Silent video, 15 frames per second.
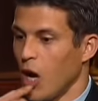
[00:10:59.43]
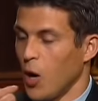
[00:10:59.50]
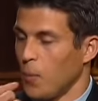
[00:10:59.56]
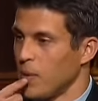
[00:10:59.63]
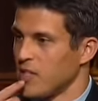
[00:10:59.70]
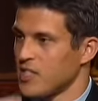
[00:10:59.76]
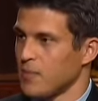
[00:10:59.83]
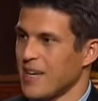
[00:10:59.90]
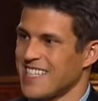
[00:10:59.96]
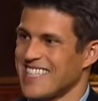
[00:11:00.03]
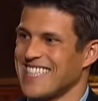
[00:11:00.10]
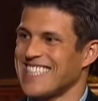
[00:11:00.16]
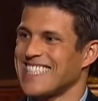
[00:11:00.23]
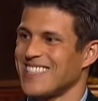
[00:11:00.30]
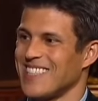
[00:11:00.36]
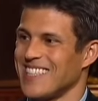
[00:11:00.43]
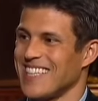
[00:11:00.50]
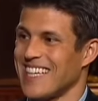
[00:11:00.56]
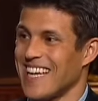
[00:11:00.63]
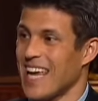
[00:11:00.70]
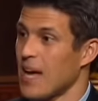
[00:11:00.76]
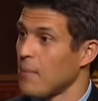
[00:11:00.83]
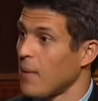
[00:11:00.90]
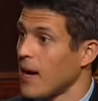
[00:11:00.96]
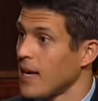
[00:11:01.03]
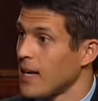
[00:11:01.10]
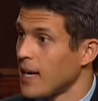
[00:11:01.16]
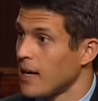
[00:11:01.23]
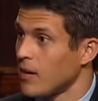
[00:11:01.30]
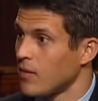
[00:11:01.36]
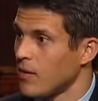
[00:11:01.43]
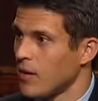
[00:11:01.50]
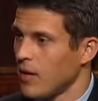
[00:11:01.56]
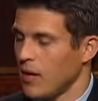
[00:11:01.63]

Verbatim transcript: open spaces to where they can't bite down.